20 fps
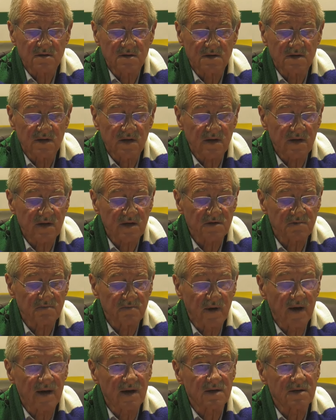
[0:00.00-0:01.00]
serious
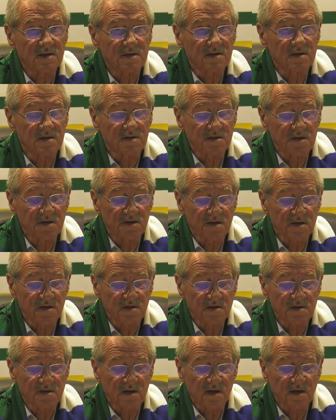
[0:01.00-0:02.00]
biased
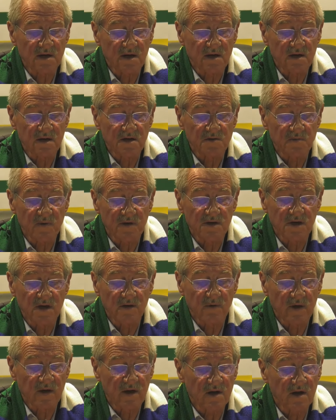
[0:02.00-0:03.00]
decisions taken, especially
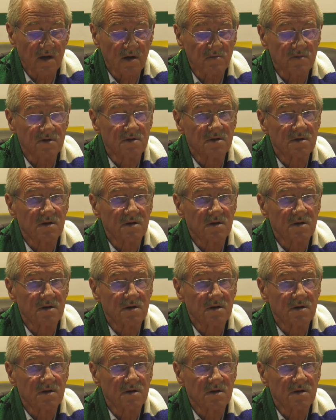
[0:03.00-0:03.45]
when it comes